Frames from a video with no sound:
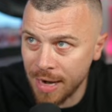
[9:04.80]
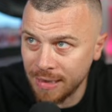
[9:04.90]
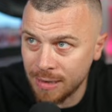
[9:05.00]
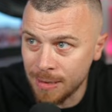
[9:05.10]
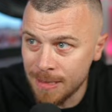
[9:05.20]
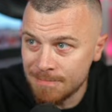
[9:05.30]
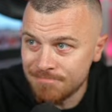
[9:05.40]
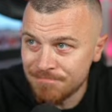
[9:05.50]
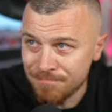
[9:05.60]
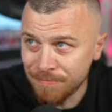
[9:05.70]
right?
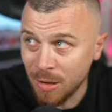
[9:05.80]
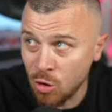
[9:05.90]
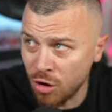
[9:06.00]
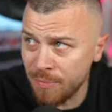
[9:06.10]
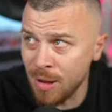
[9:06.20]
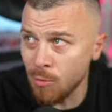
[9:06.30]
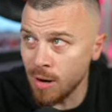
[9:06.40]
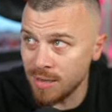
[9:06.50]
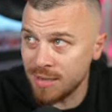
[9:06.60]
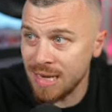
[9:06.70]
Could have been
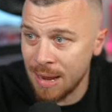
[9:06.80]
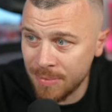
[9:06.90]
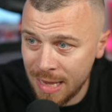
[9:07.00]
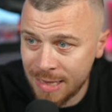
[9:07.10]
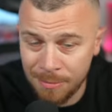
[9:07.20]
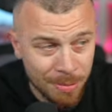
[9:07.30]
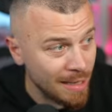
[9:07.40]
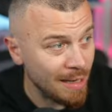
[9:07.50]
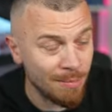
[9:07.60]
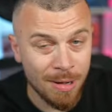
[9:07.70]
worse. I'm not
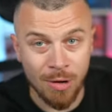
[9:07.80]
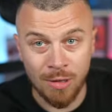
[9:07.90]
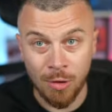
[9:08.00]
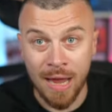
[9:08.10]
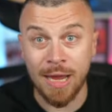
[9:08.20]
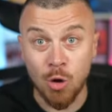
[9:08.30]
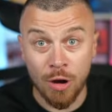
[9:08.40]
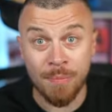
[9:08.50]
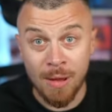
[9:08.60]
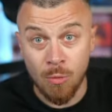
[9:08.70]
complaining about it, okay?
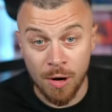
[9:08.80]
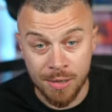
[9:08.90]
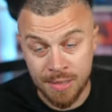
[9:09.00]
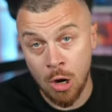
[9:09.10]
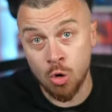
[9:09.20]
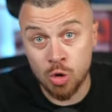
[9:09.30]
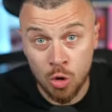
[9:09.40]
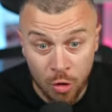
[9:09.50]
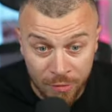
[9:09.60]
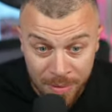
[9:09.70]
Could have been worse. Also,
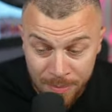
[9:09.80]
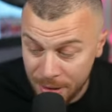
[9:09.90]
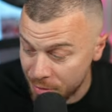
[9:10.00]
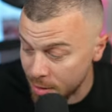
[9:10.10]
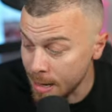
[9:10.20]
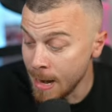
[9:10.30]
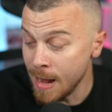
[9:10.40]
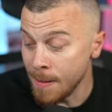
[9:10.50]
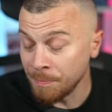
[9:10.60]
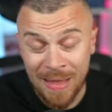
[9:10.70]
could have been better.
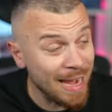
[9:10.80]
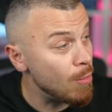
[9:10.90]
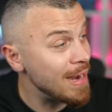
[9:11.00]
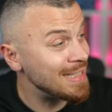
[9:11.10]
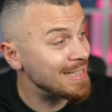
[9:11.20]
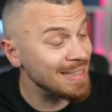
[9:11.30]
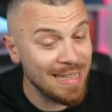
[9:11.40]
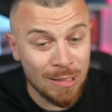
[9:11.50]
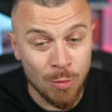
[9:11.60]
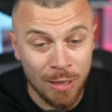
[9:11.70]
Anyways,
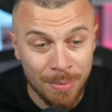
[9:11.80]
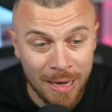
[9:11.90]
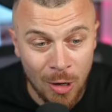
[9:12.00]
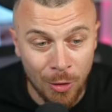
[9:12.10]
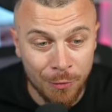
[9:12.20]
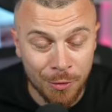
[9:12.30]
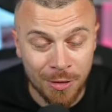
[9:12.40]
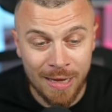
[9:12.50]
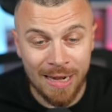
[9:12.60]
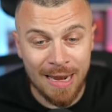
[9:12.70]
this will be all for
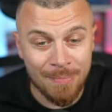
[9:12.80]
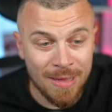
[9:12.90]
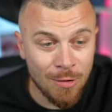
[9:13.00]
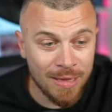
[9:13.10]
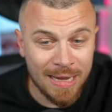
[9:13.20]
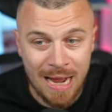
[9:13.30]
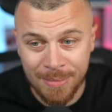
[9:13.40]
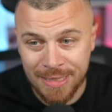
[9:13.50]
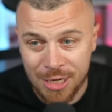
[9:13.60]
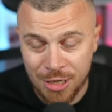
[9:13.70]
today. Let me know in the
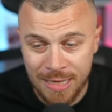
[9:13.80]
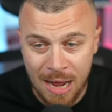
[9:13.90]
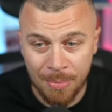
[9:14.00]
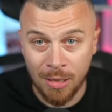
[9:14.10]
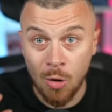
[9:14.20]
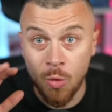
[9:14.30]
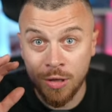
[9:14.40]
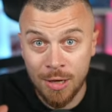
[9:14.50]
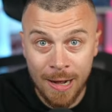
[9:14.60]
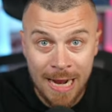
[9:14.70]
comment section down below
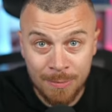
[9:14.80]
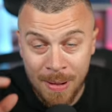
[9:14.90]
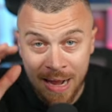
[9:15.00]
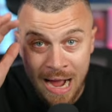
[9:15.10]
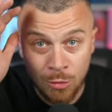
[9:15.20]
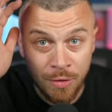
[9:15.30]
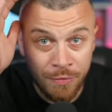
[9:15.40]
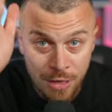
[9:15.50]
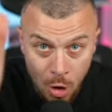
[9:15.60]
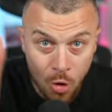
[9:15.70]
what did you guys pack out
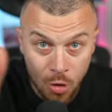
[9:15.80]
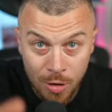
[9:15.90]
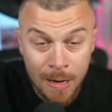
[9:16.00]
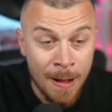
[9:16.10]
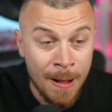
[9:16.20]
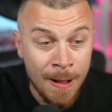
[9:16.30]
of your